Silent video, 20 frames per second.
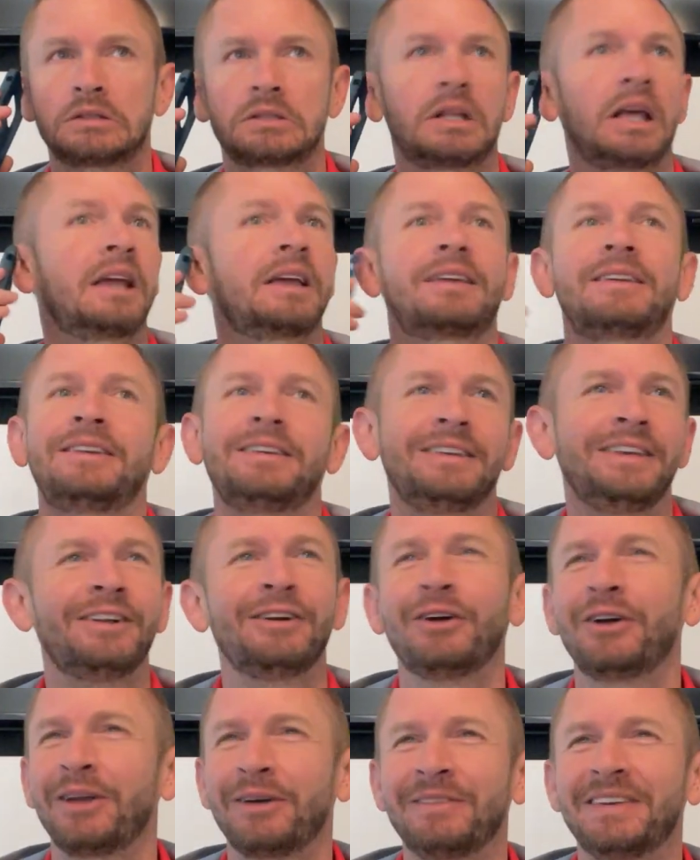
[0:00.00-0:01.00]
Like, you know
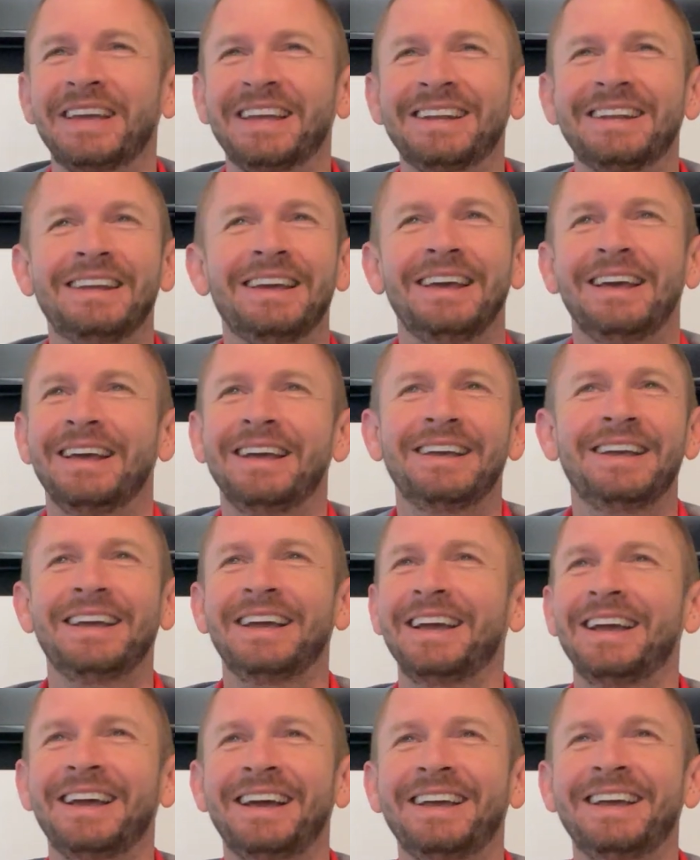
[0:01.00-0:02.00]
what I mean?
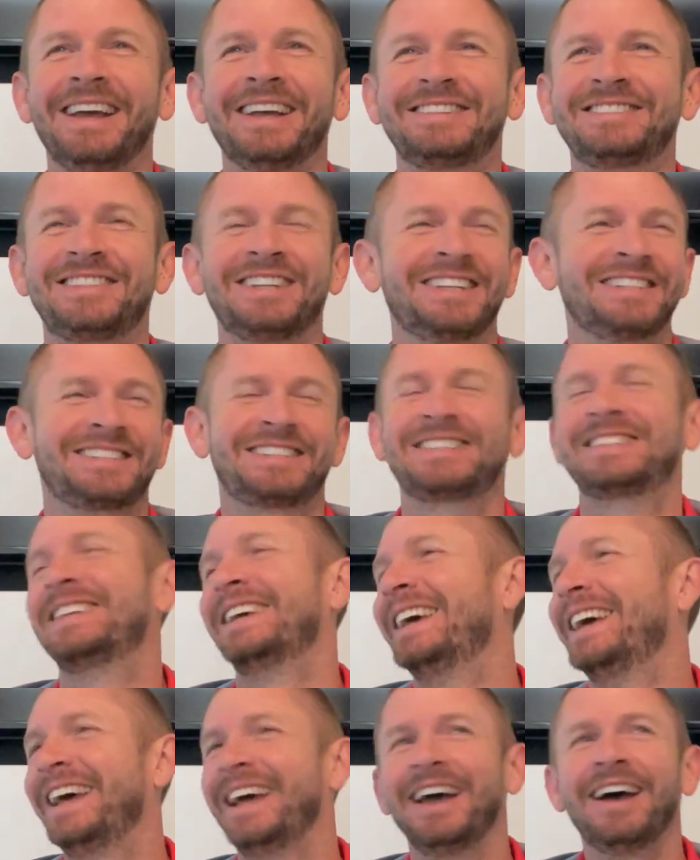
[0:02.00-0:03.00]
It's just, that
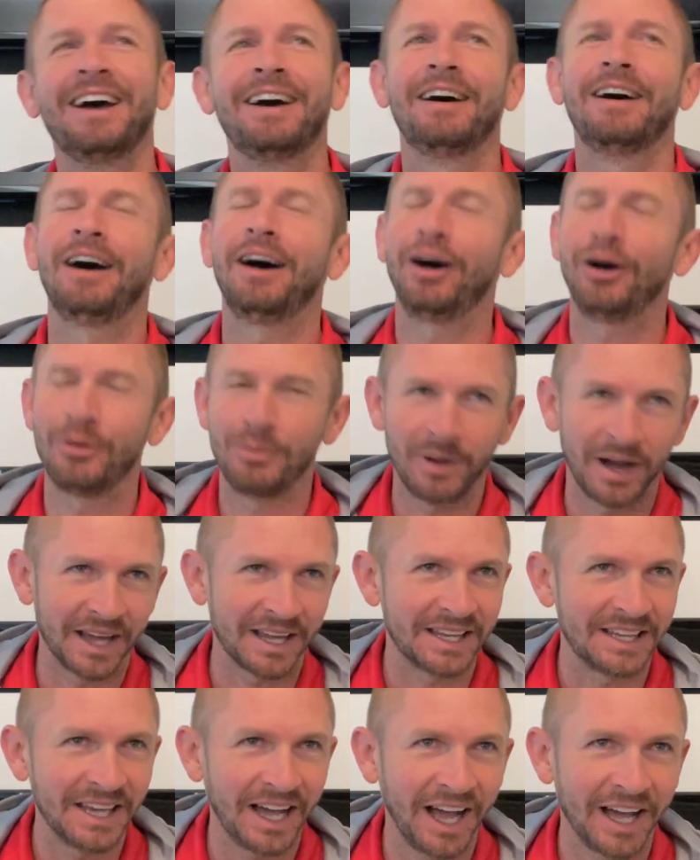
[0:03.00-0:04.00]
was fun. Oh my
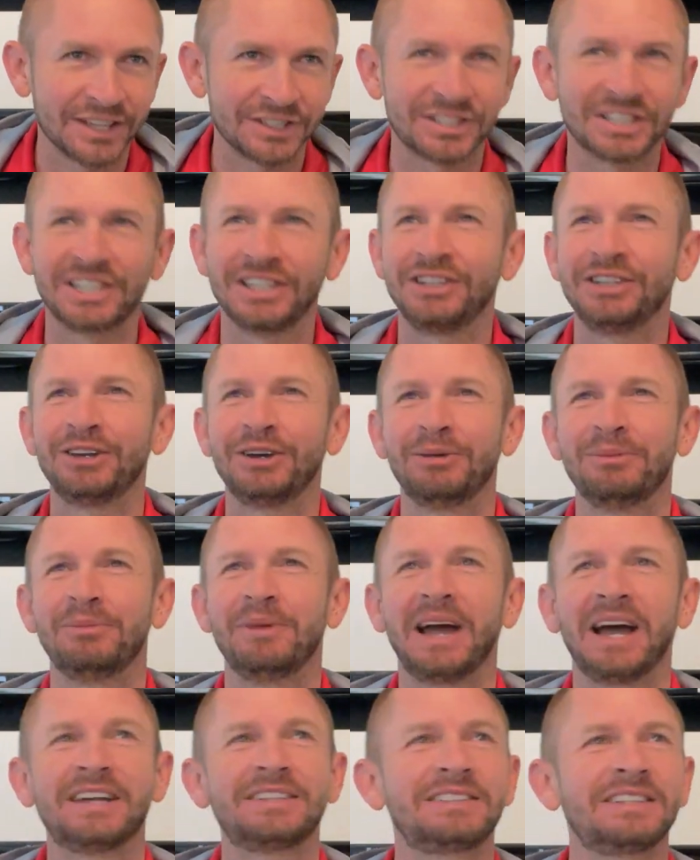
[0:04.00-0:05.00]
gosh, can you
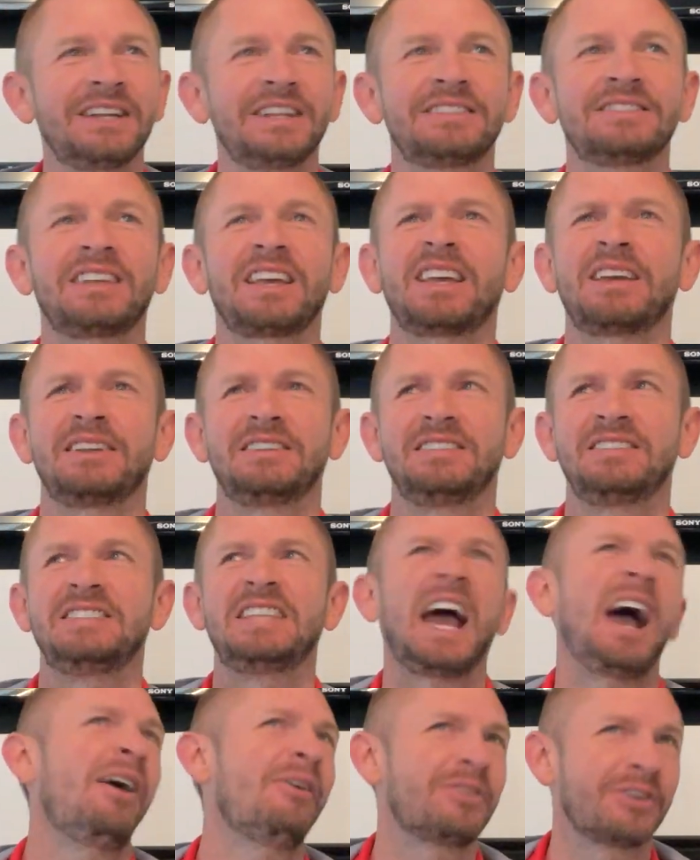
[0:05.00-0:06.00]
imagine? It's like a
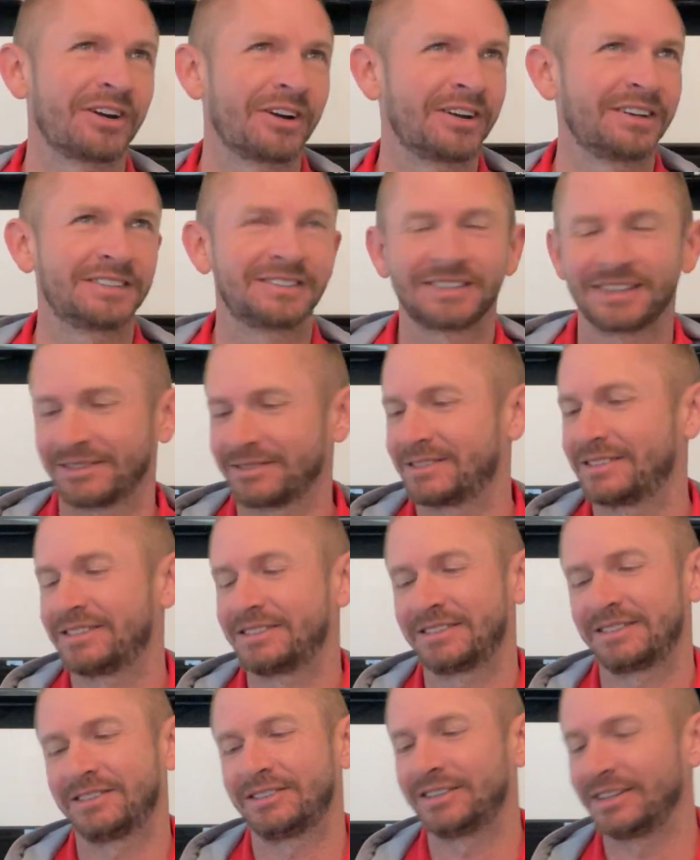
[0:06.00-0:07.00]
downer. It's like,
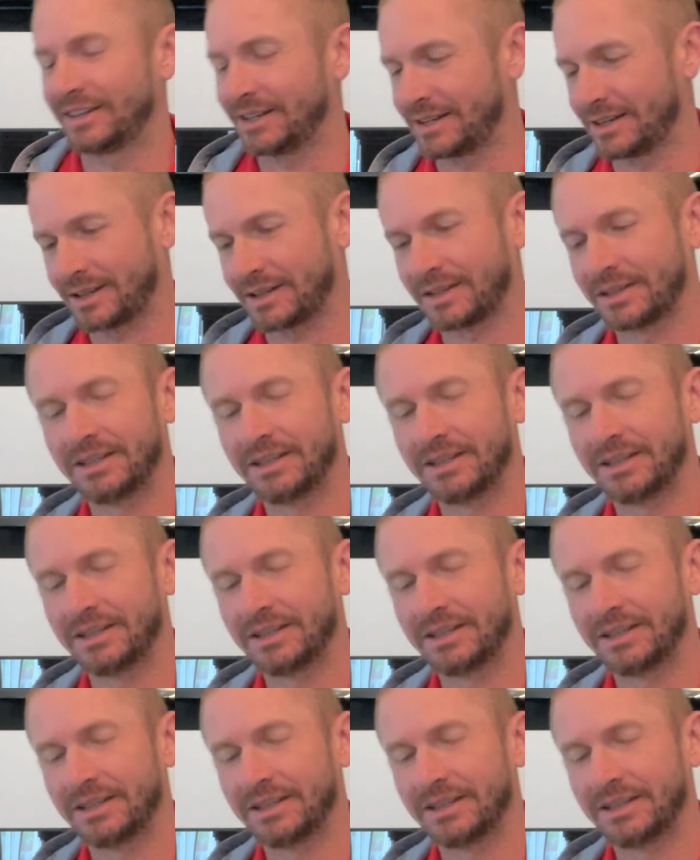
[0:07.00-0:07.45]
ugh.